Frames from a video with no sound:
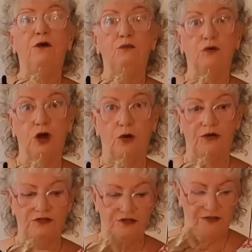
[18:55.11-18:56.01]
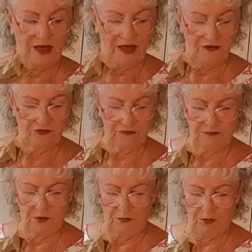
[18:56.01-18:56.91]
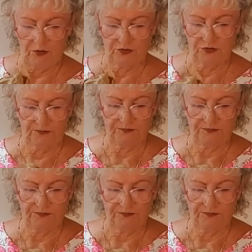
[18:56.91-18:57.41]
will go into the 100 ml bottle.